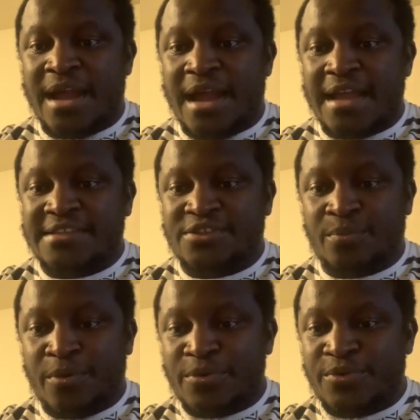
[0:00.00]
I
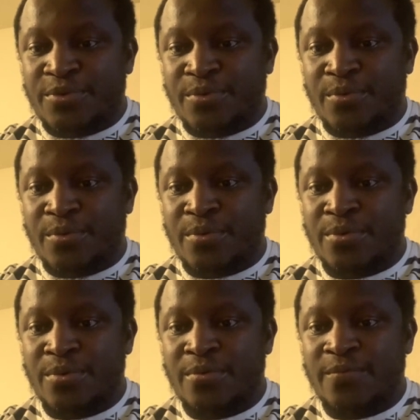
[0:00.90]
support you
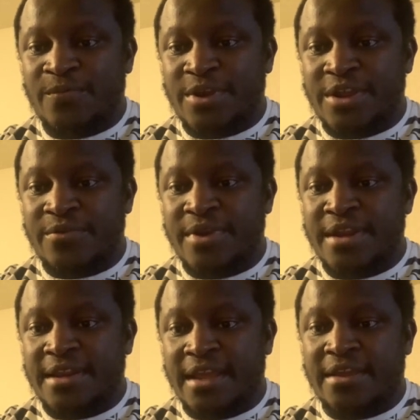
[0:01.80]
for the
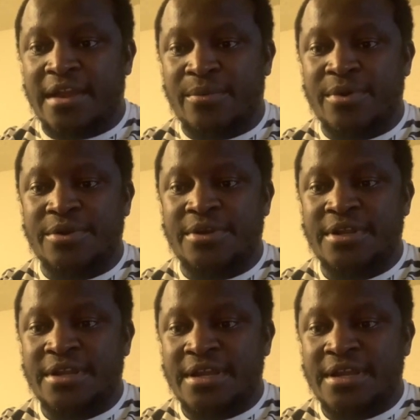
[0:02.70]
Green Tech Award